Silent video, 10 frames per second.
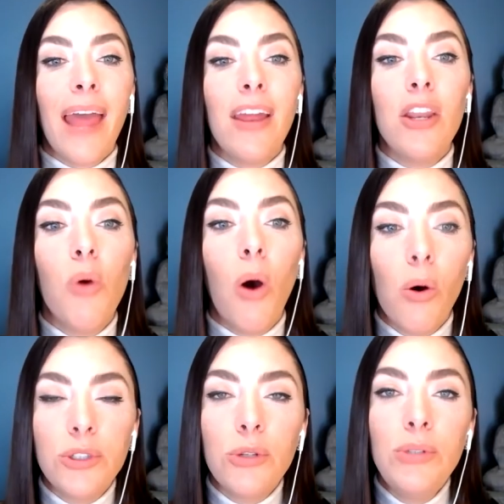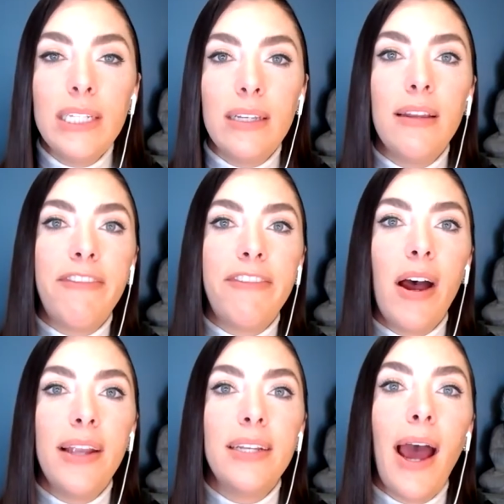And then you also need to
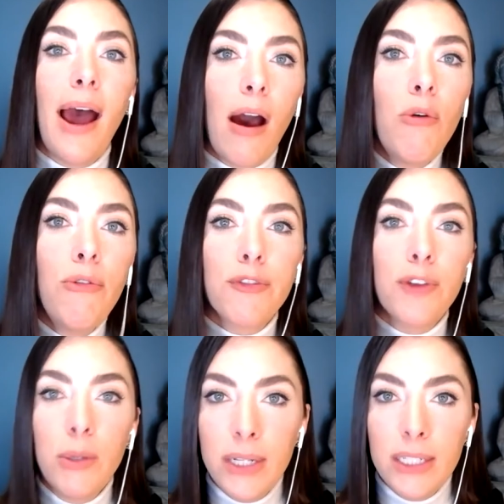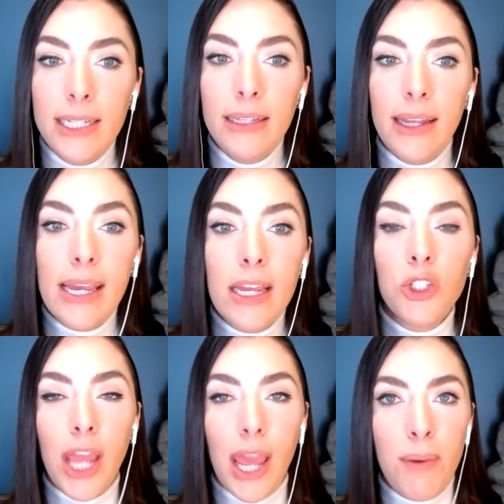define how frequently
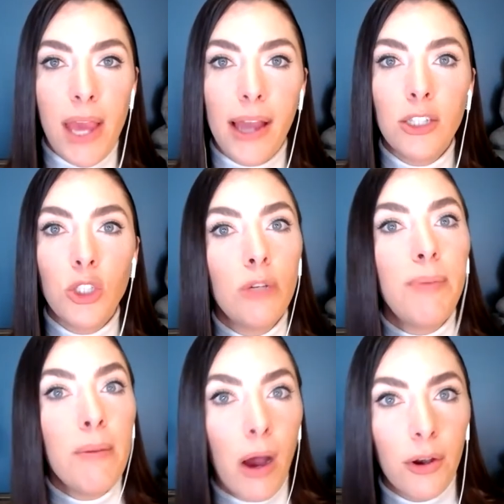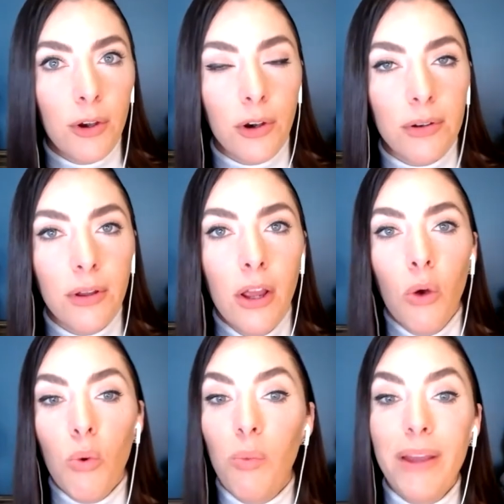each K P I should be monitored.
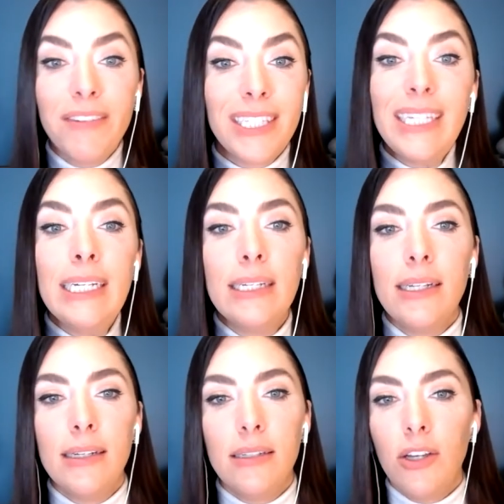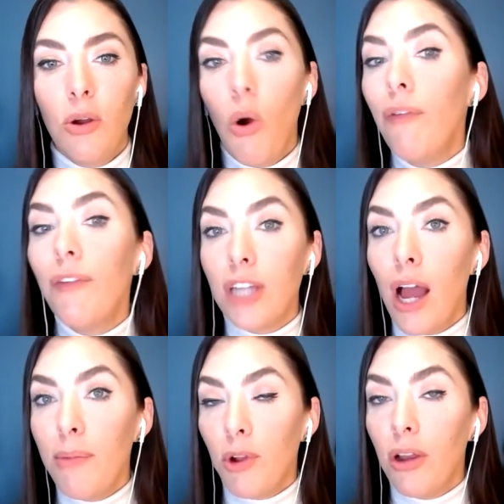What we've seen is, you know, over
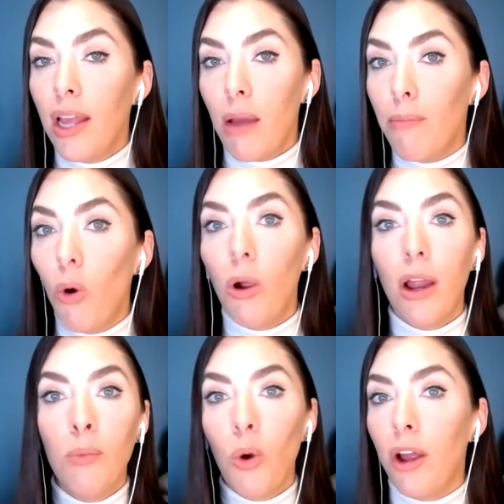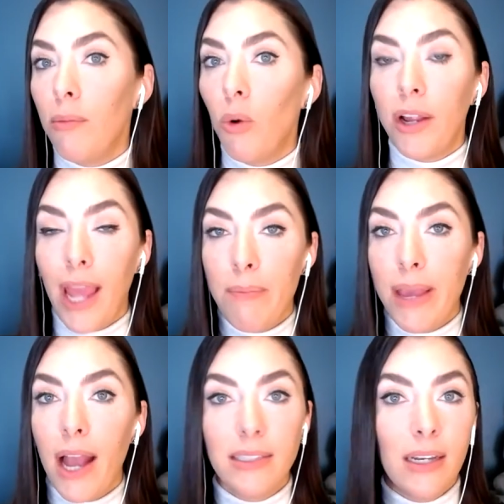time, you're going to get more and more and more K
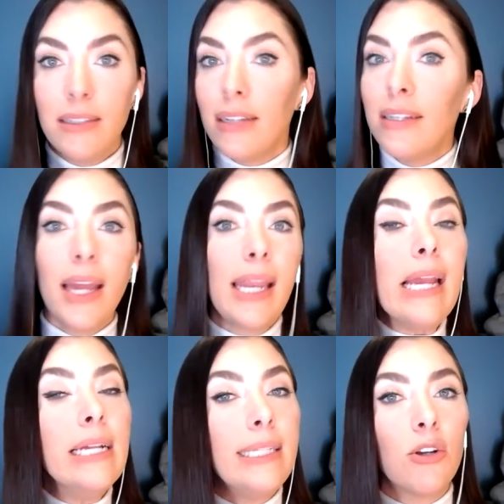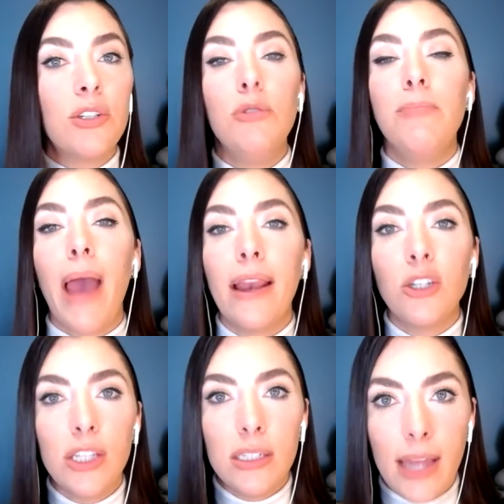P Is, and it doesn't get easier to
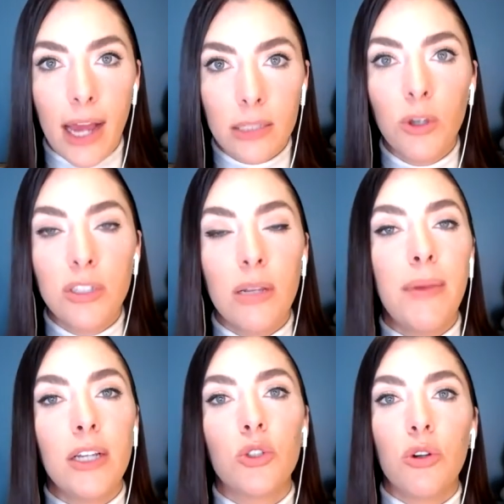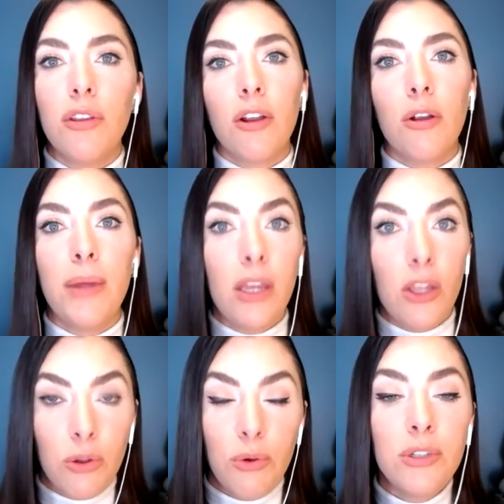manage these dashboards and make sure that they're
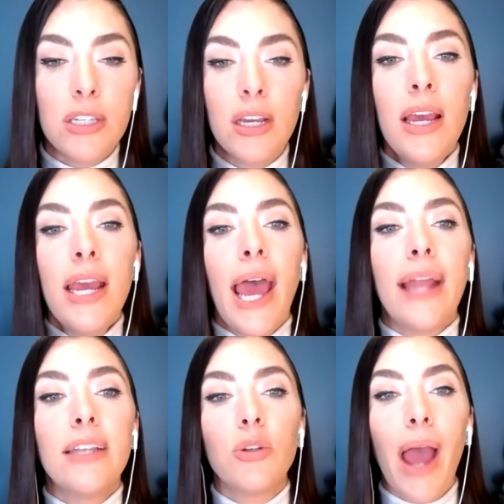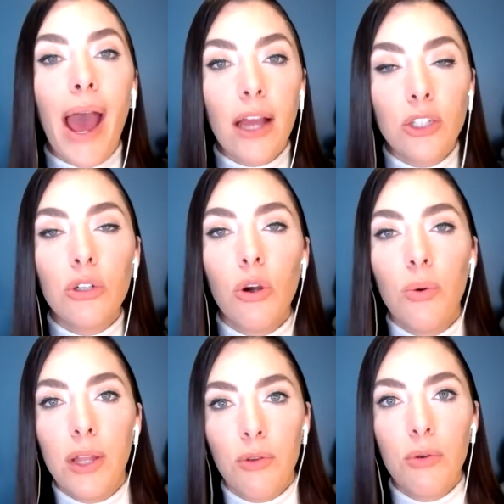being used. And so as you're
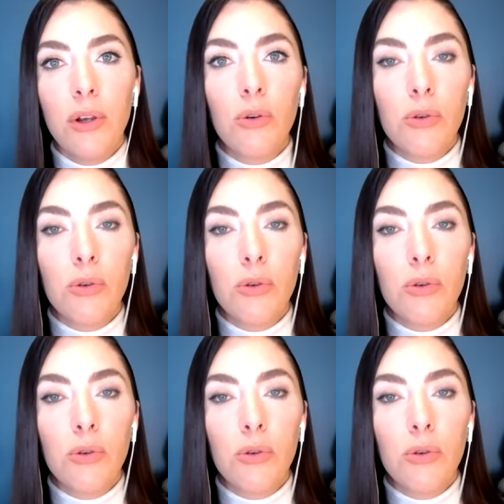going through and